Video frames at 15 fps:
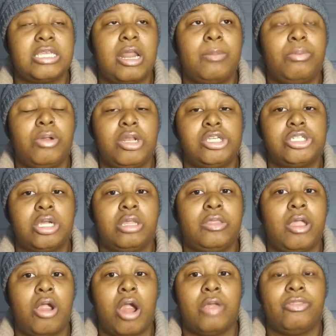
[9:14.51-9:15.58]
and I'm pretty sure
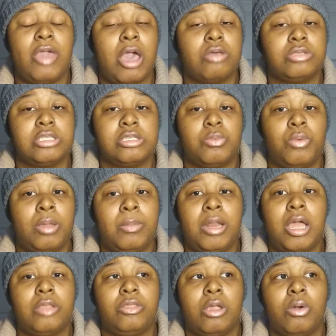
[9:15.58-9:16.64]
there are thousands of women
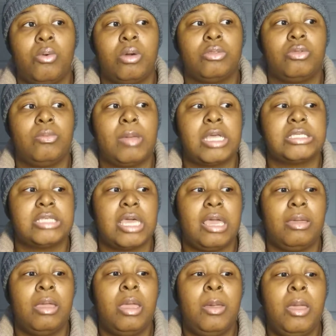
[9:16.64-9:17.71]
out there going through my same